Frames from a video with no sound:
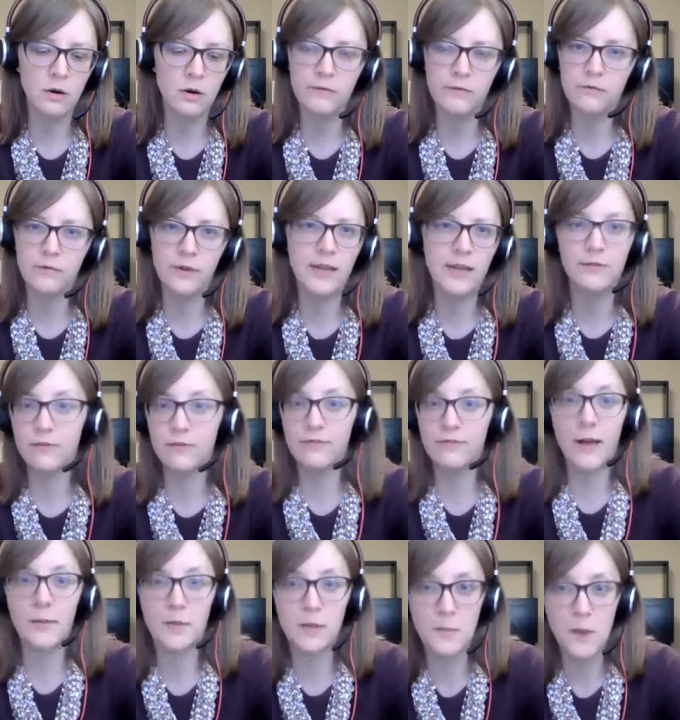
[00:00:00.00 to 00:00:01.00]
and even
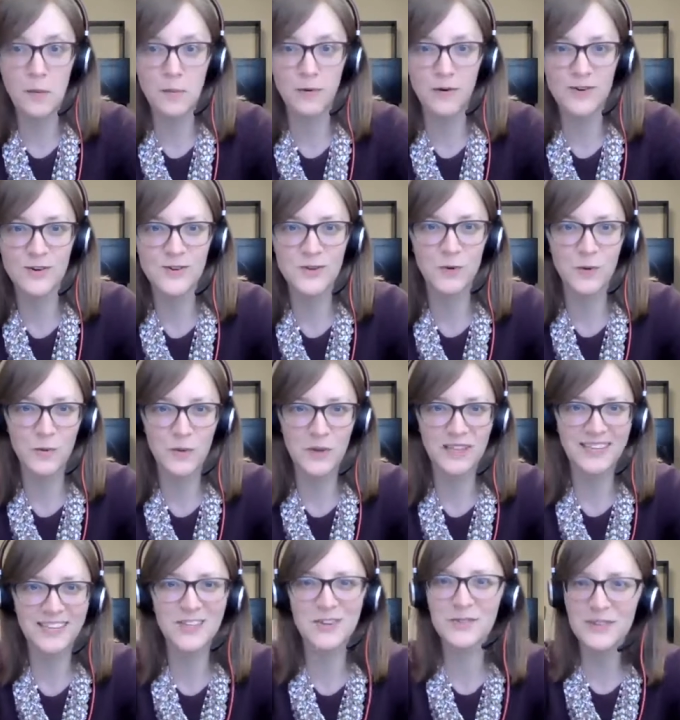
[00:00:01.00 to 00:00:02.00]
family members who were
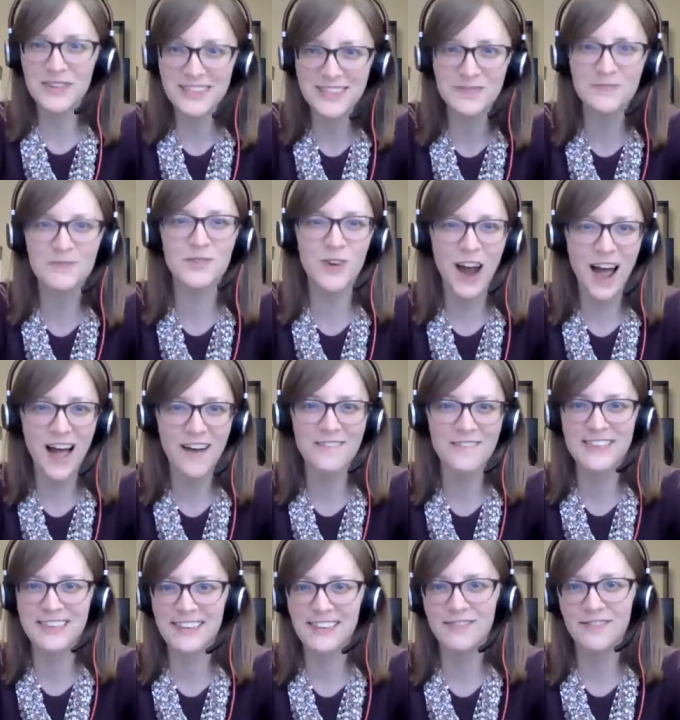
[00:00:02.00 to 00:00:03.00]
willing to read some
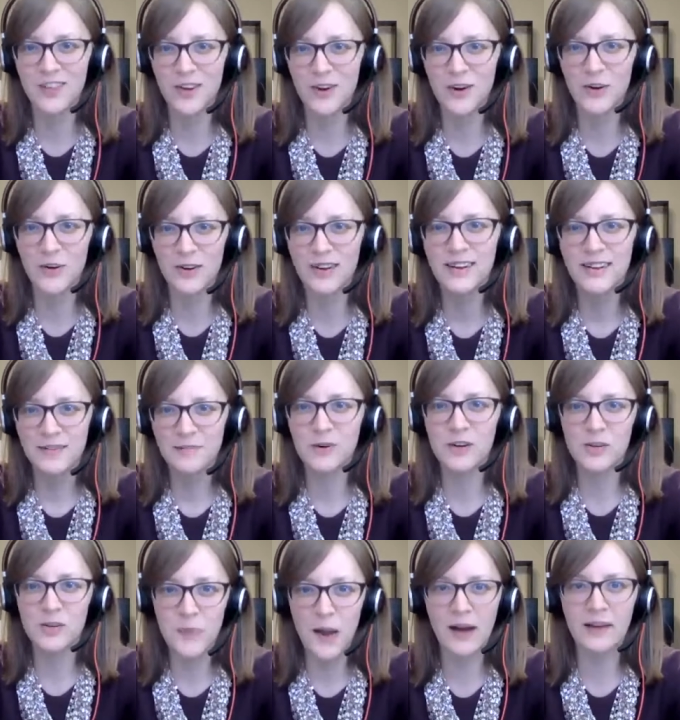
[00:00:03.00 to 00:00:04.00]
drafts and give their
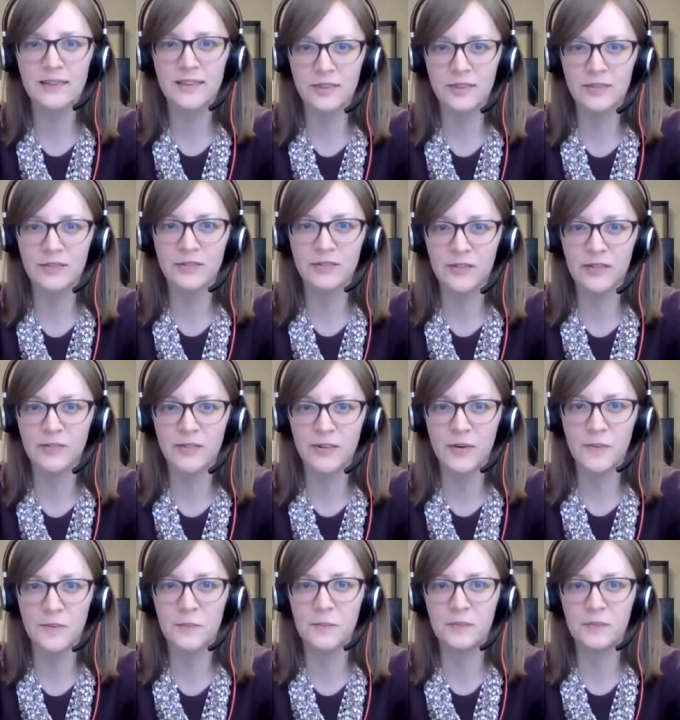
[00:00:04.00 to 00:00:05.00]
perspective
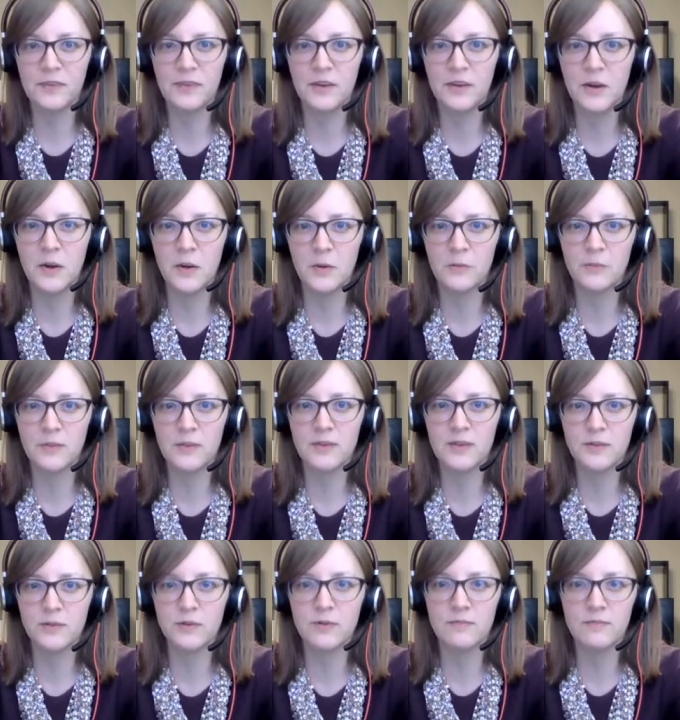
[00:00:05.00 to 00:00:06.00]
from
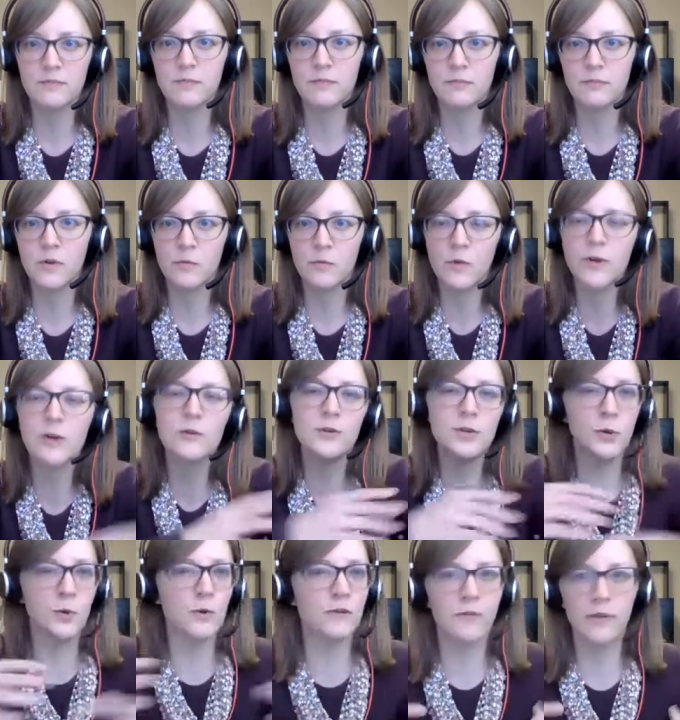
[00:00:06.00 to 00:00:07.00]
different readers
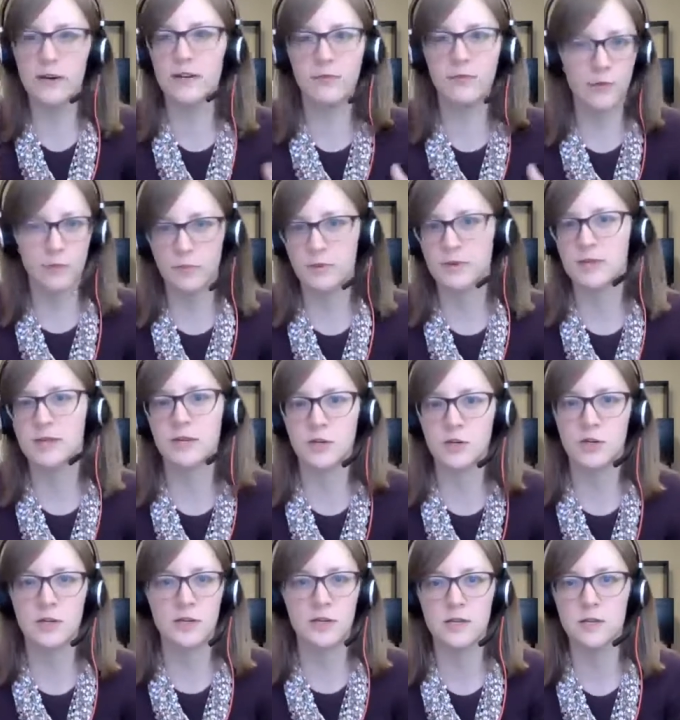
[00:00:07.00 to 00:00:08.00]
who are in very different
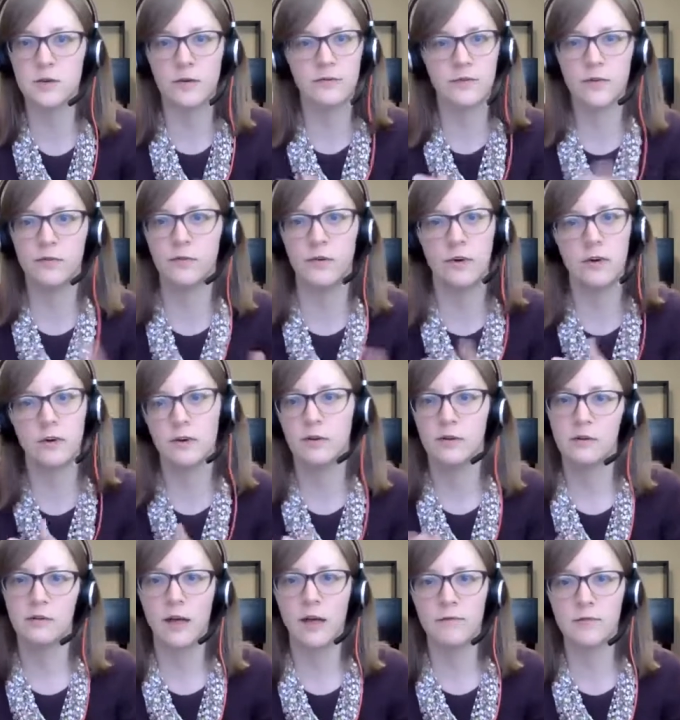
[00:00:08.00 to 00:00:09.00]
positions, who have different
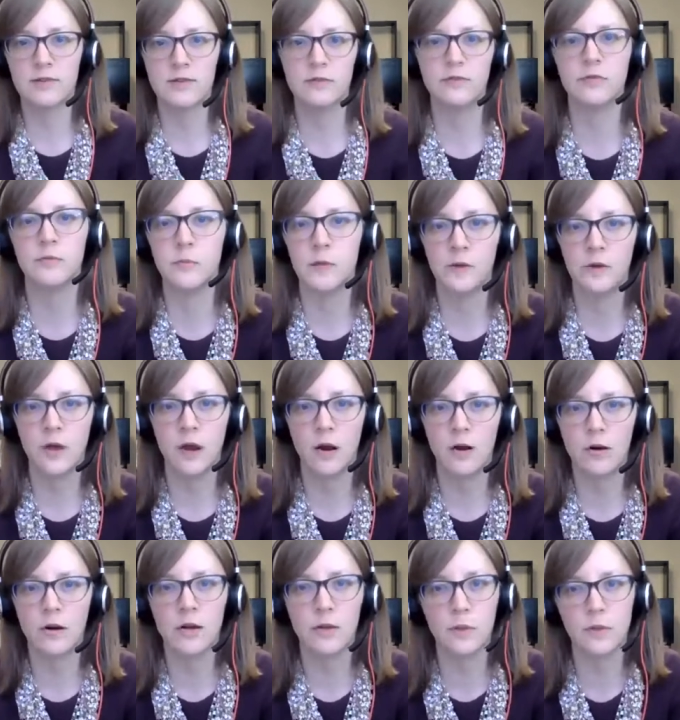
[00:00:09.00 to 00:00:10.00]
levels of
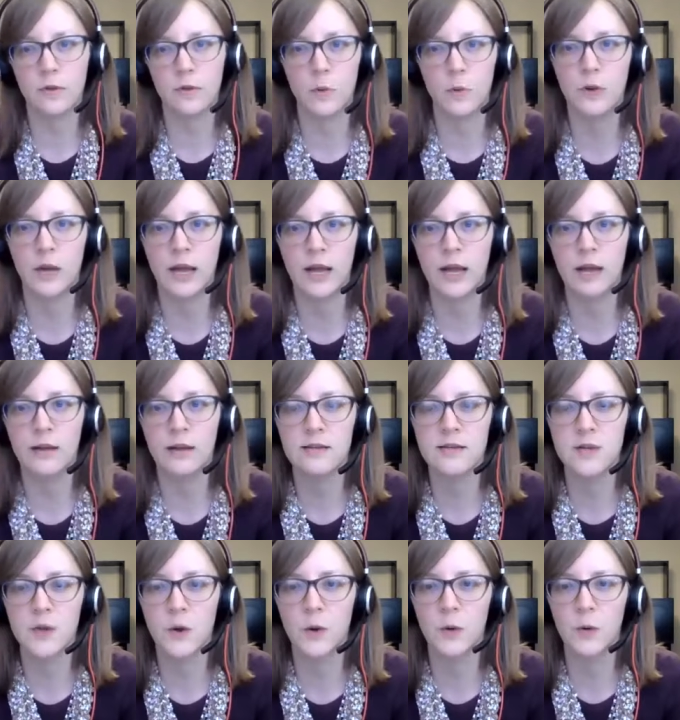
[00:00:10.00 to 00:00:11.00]
familiarity with Condé.
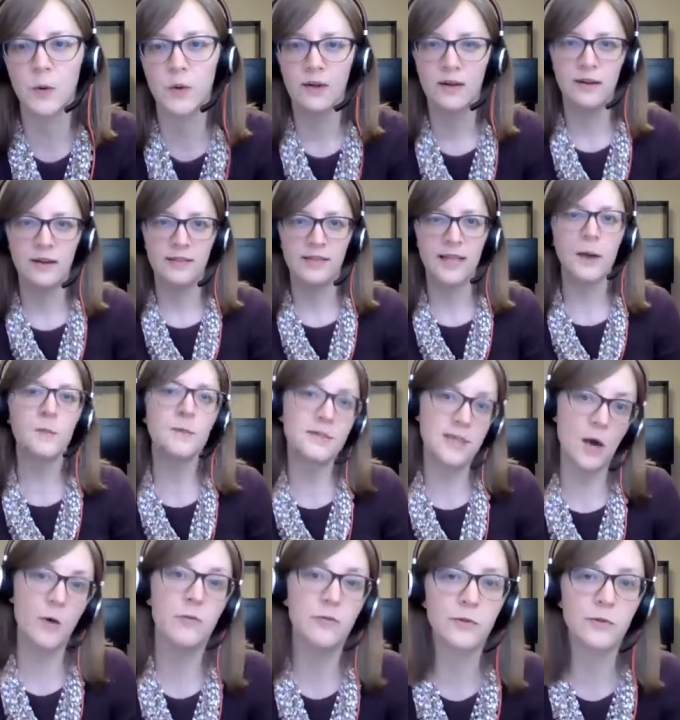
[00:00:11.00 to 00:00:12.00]
So that was
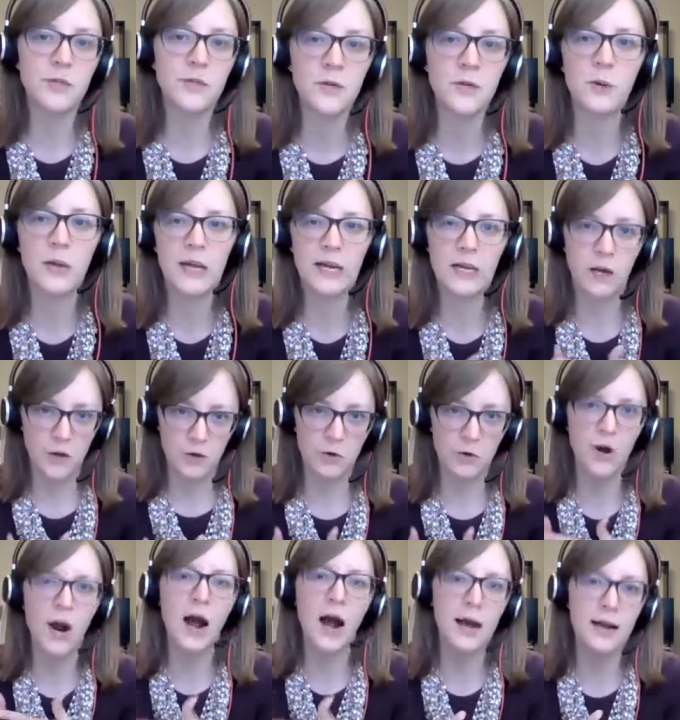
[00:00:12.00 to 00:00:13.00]
helpful too, getting
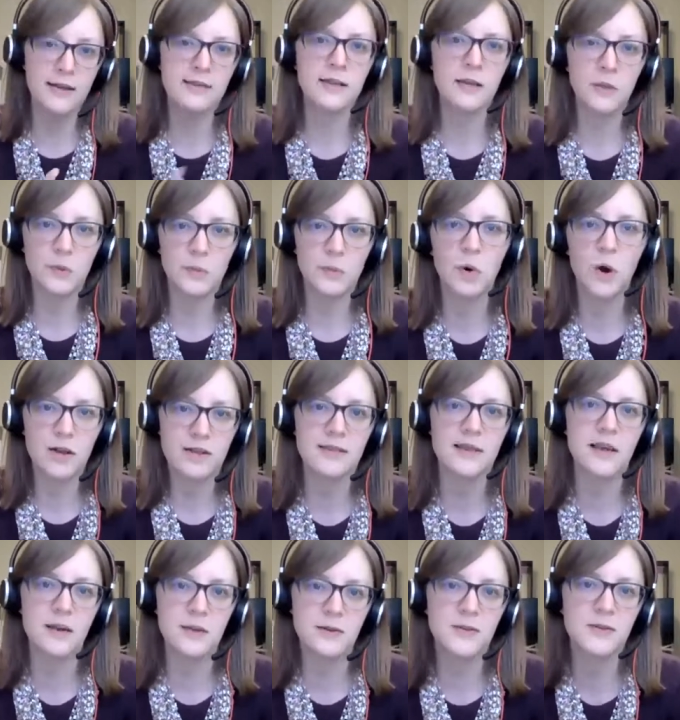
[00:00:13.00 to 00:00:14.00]
other eyes on the
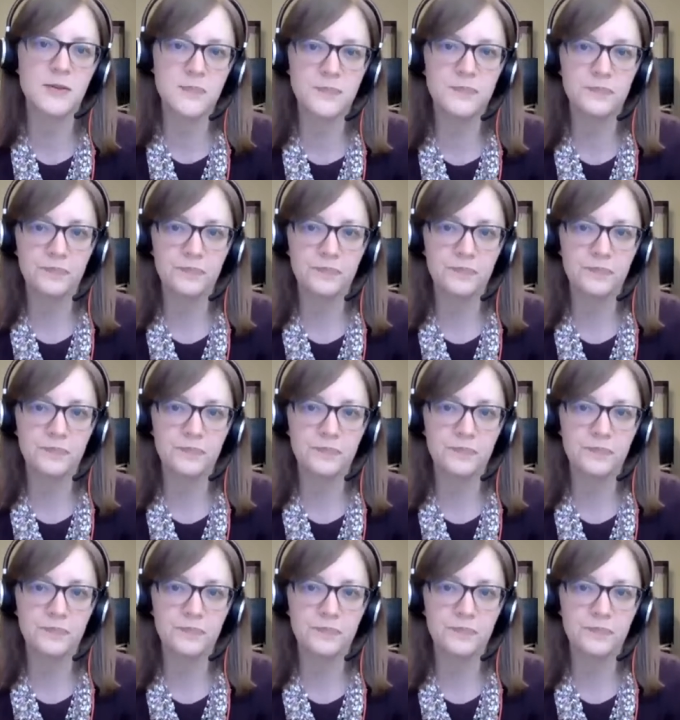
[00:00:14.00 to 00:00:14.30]
process.